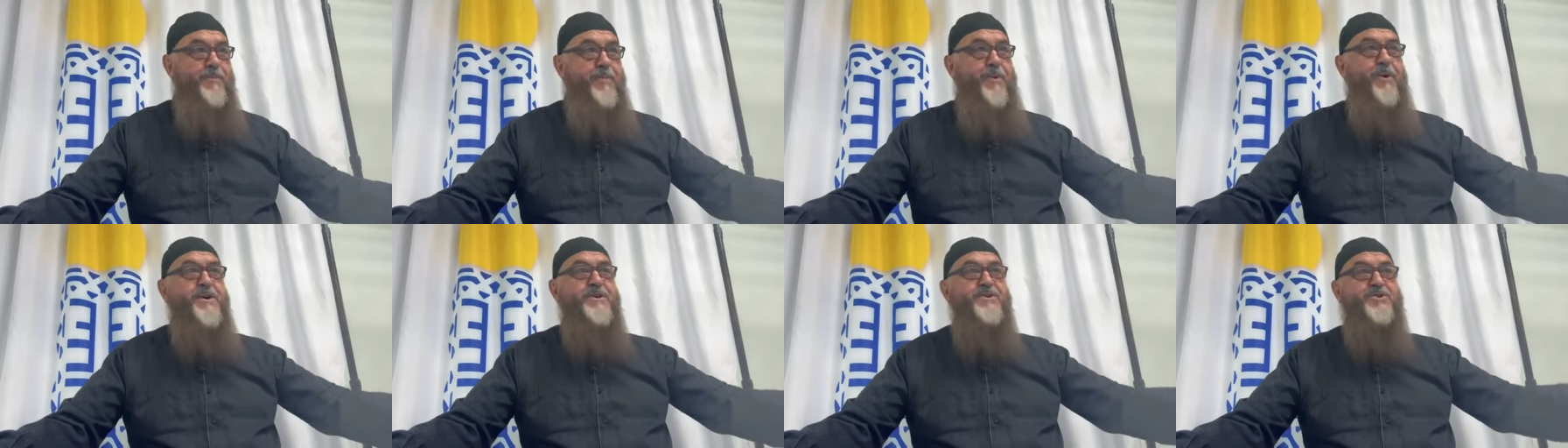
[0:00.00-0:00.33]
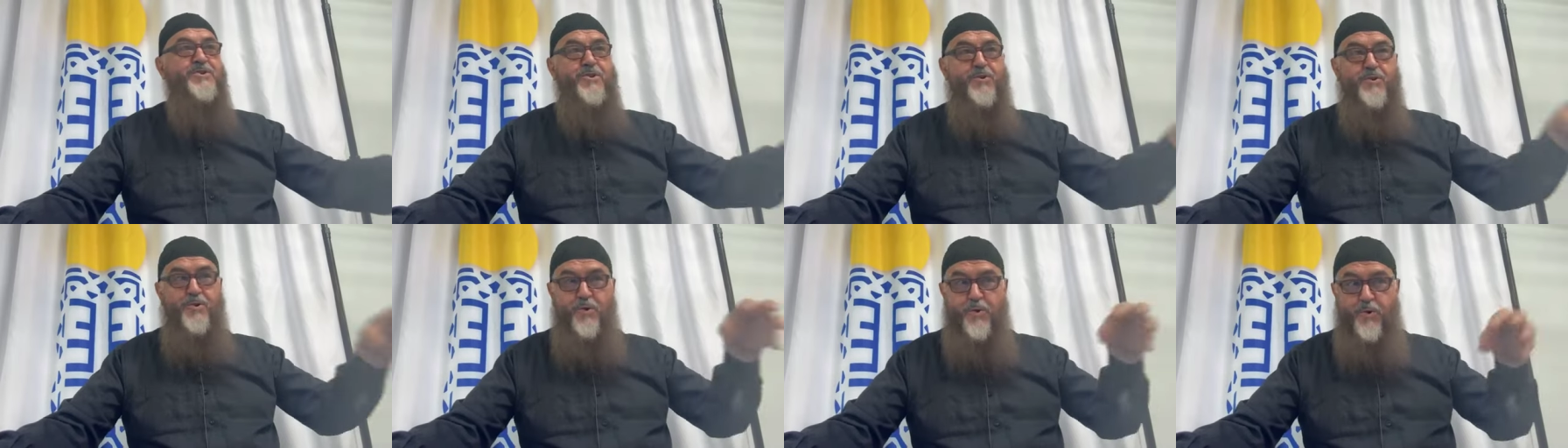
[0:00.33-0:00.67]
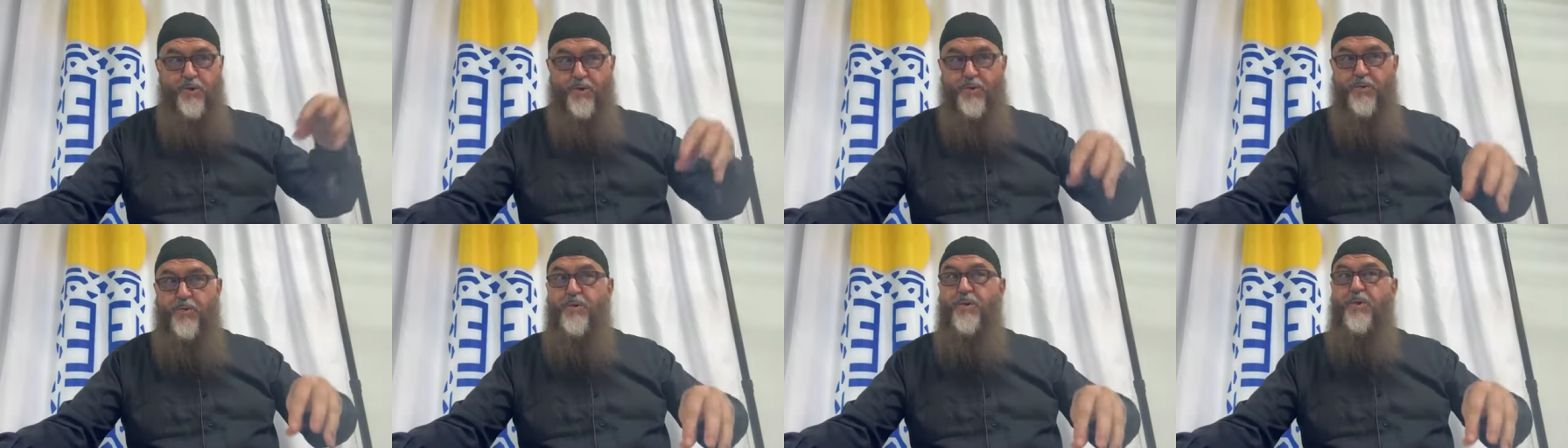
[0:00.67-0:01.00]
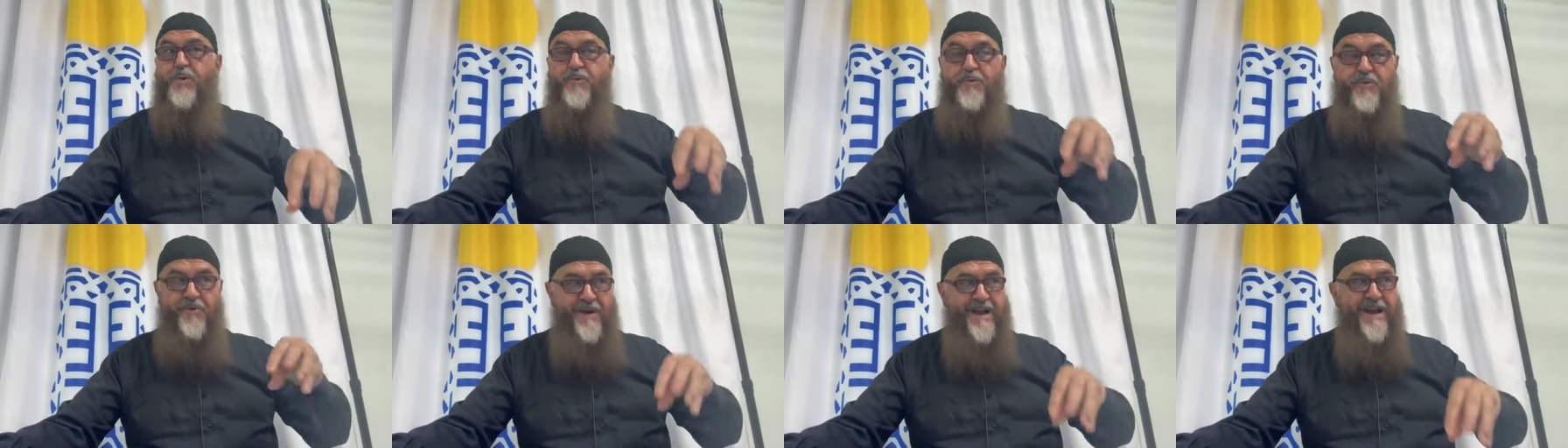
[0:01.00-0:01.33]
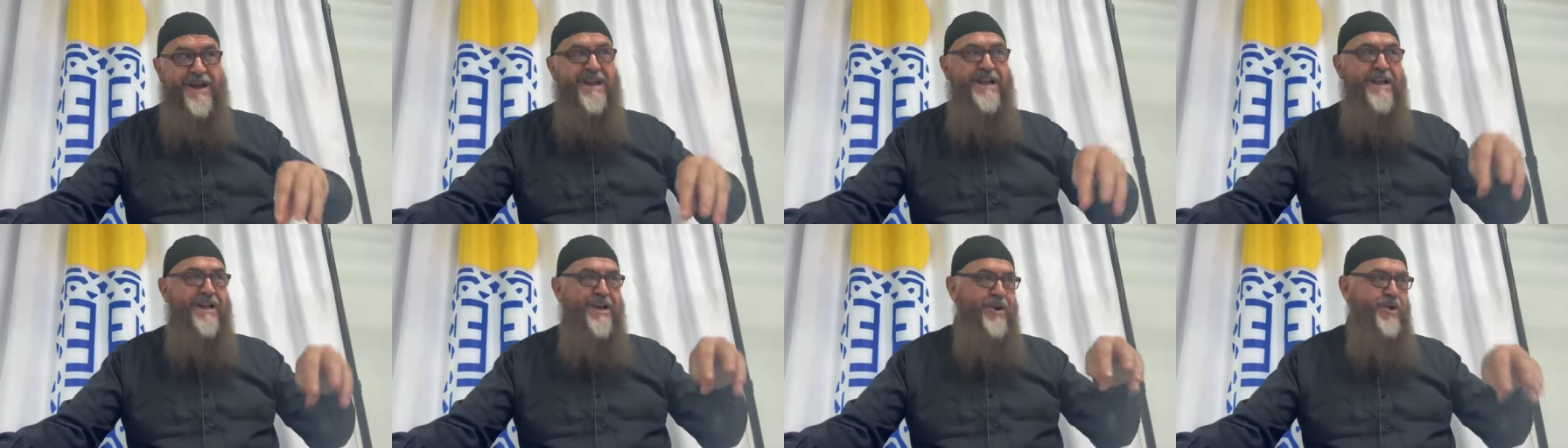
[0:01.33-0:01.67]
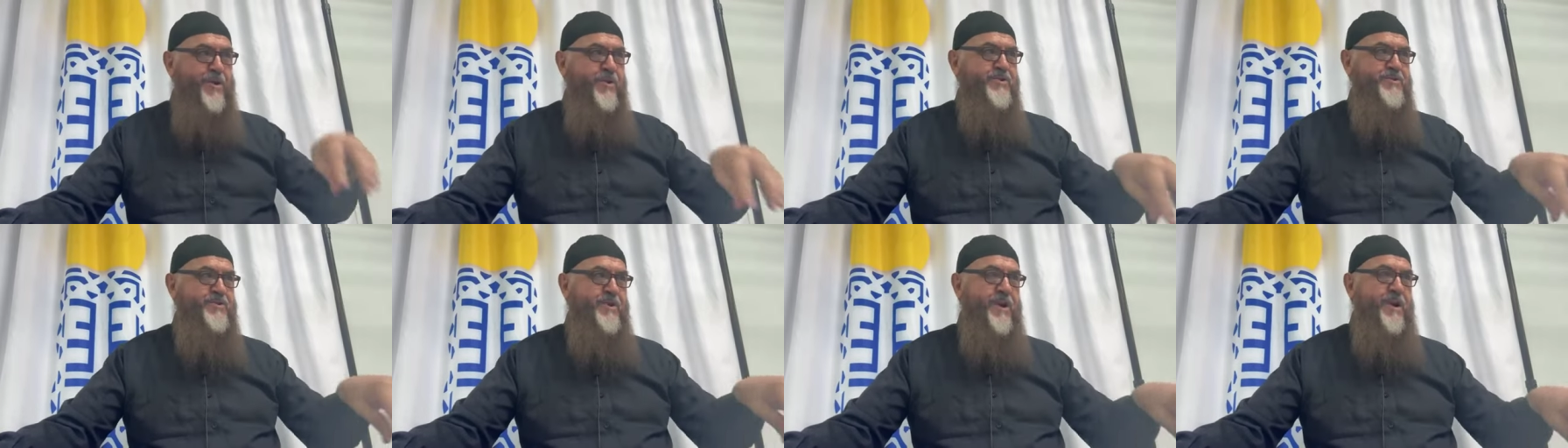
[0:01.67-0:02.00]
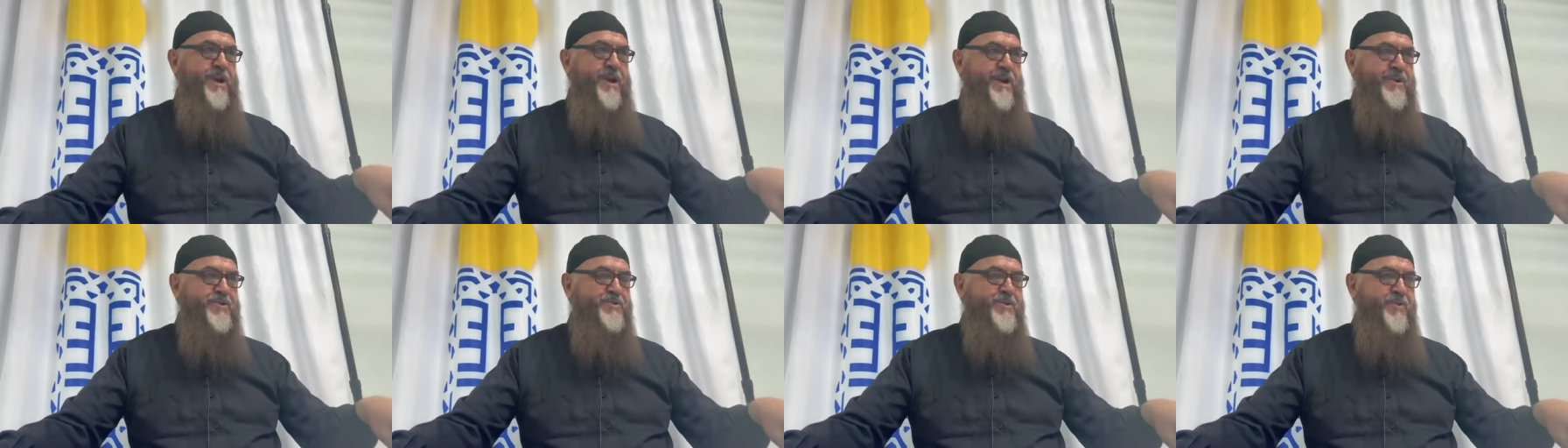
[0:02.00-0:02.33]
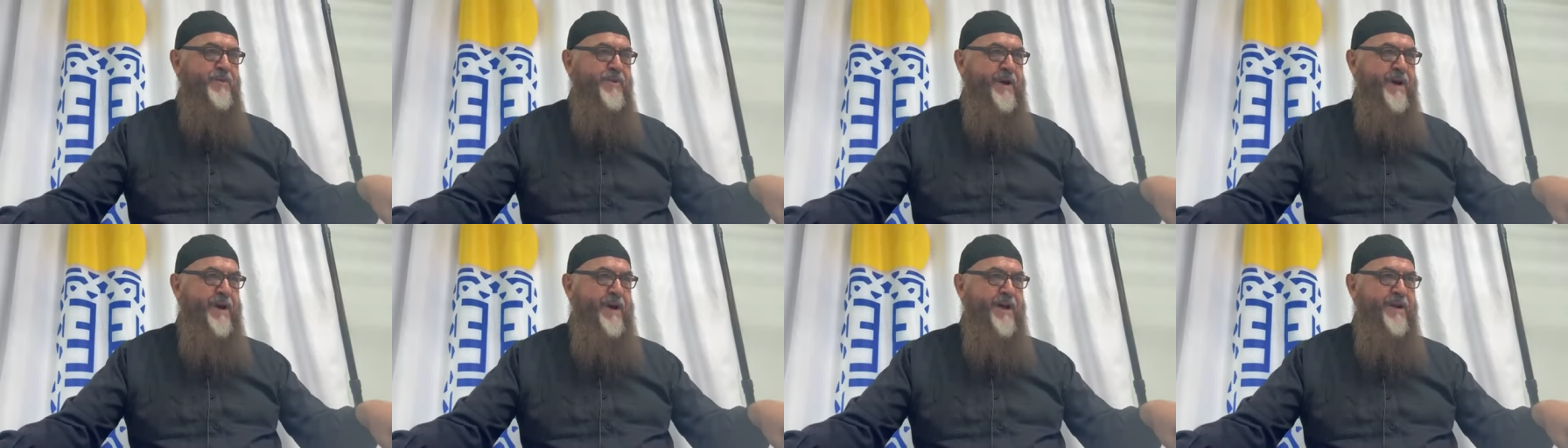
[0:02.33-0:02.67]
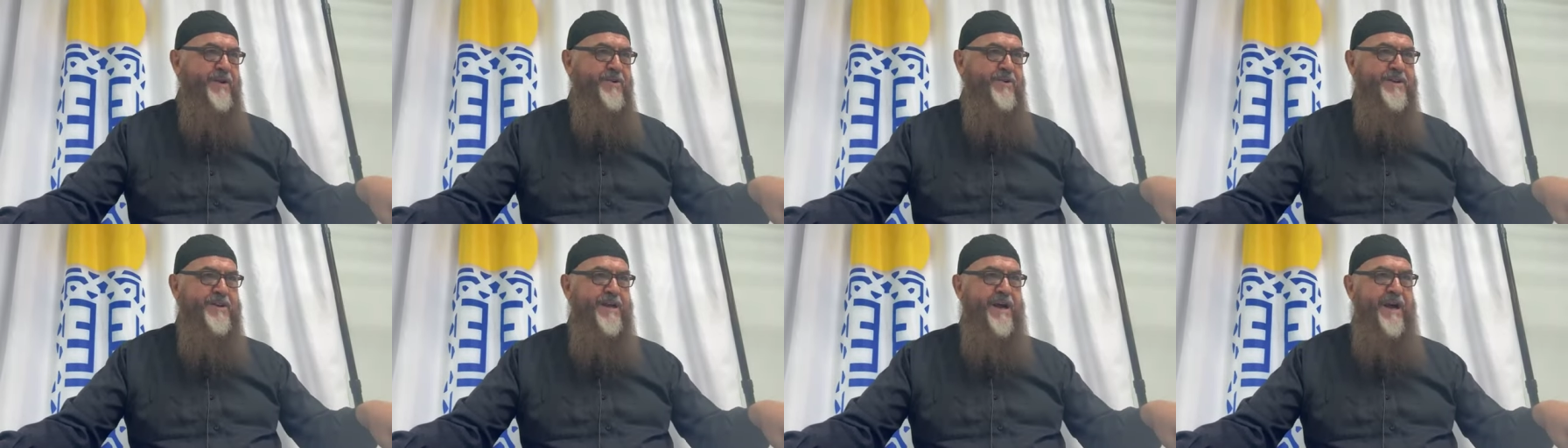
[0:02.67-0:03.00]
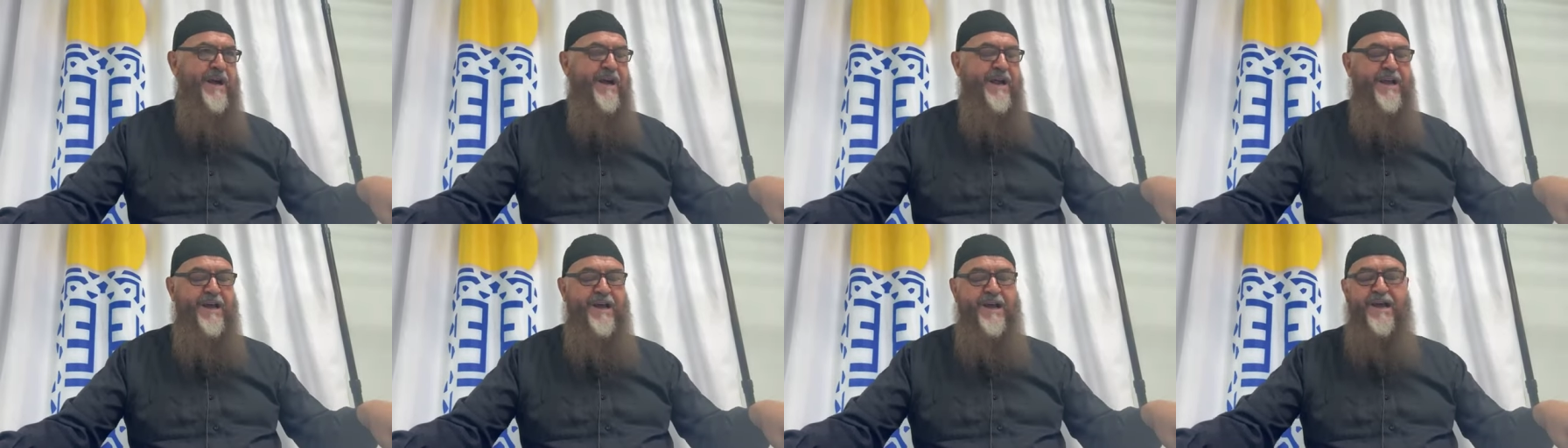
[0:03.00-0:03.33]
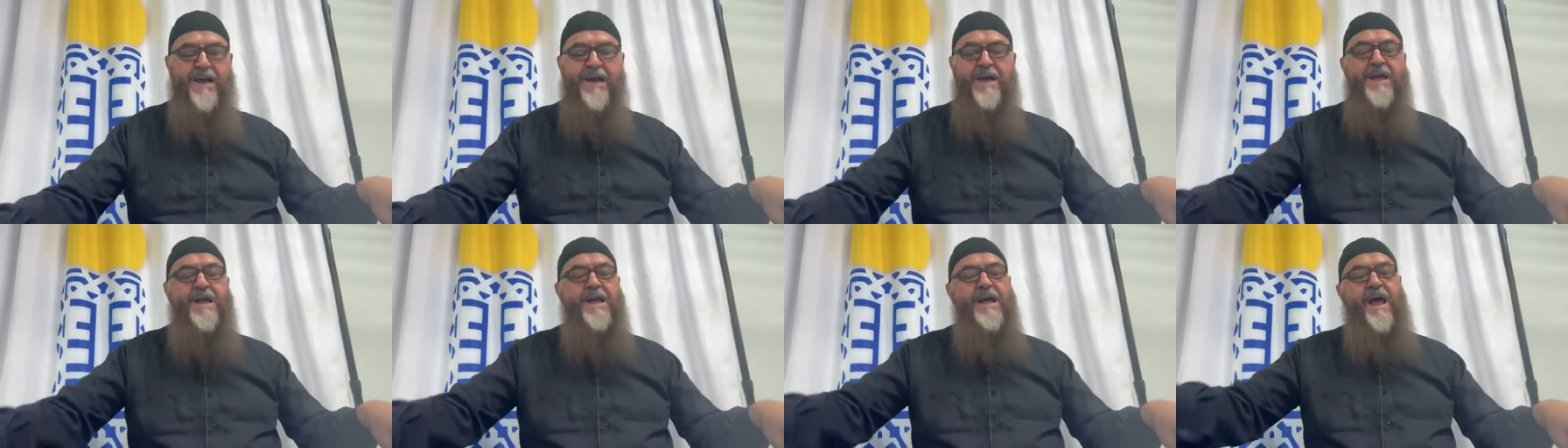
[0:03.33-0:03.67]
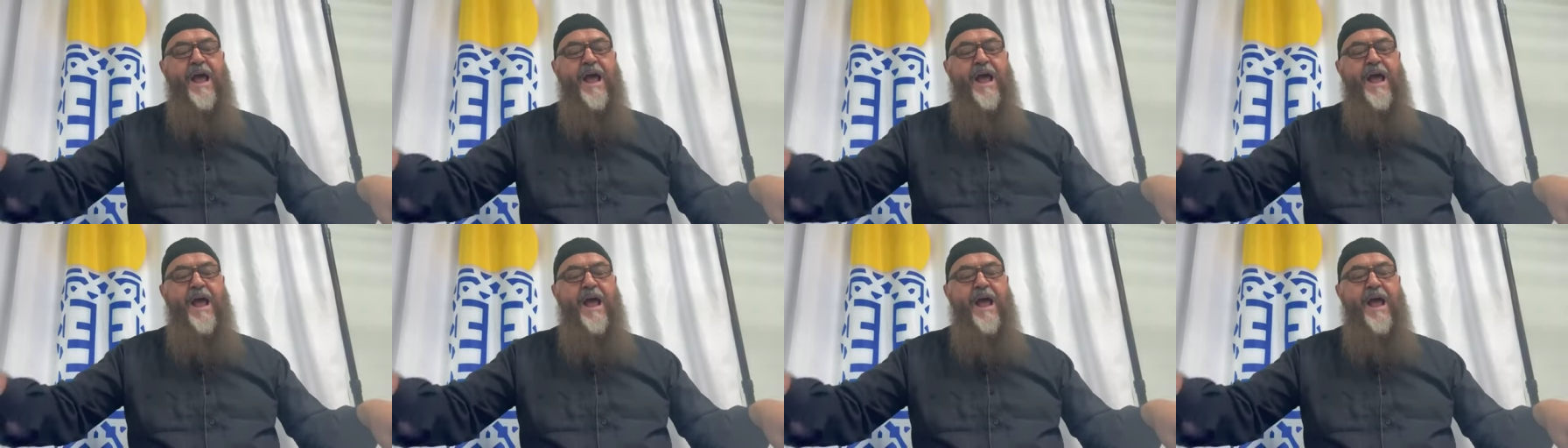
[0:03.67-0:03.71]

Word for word: A person who really knows Allah subhanahu wa ta'ala